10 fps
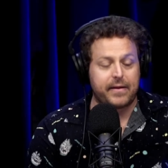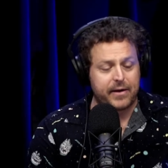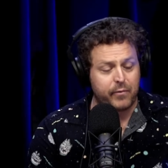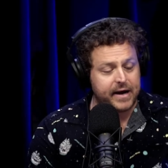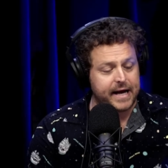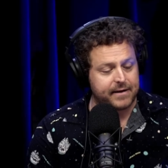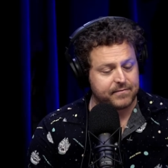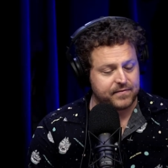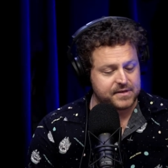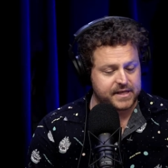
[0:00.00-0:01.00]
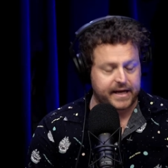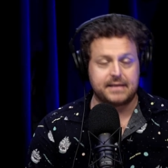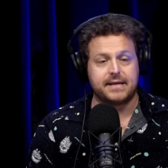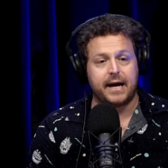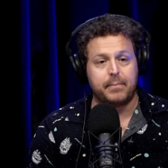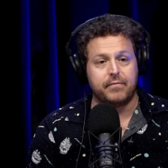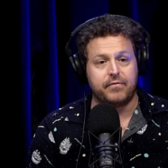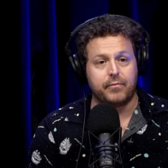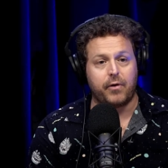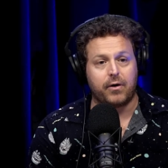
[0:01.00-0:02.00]
they yeah. ran out of sticky tape
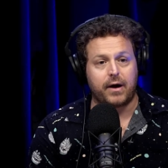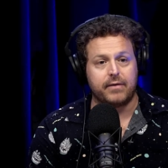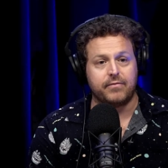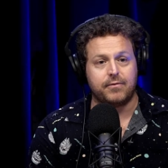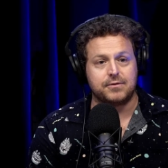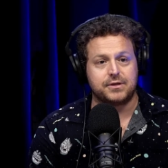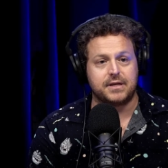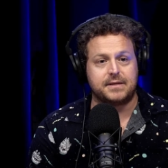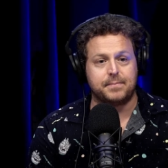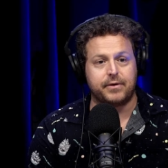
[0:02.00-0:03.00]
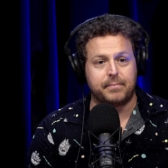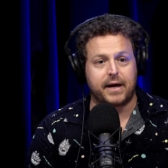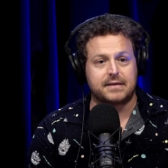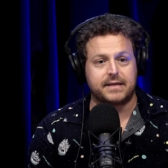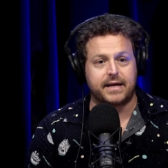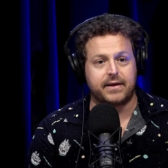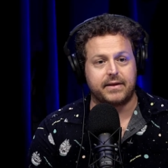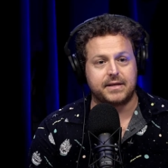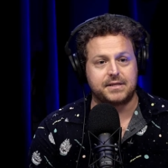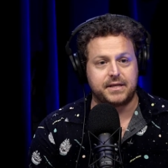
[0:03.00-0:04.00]
for rog unfortunately to put him back together
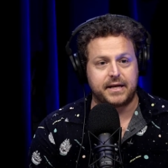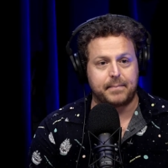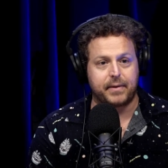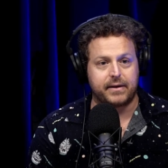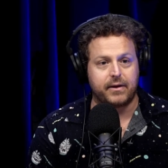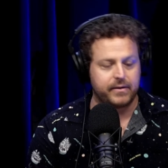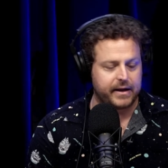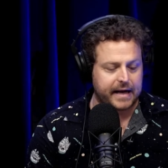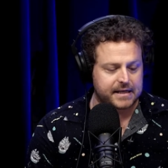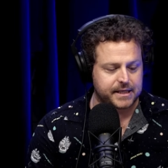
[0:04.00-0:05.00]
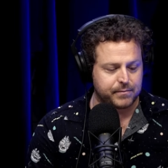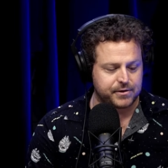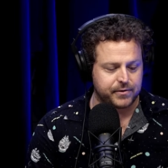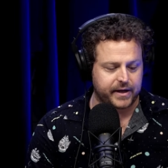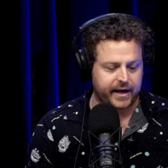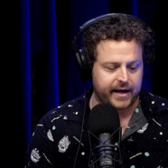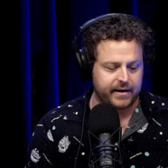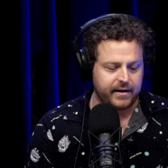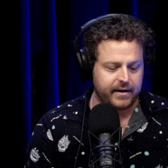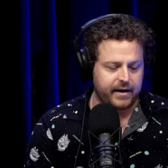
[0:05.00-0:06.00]
this year but look, look, next year we'll do it again
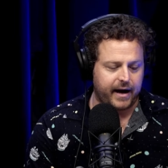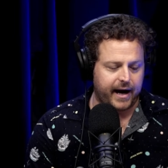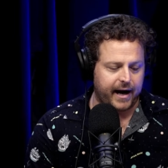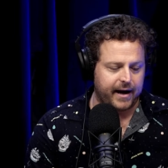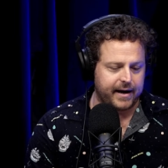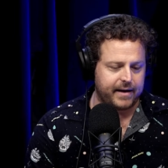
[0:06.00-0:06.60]
uh,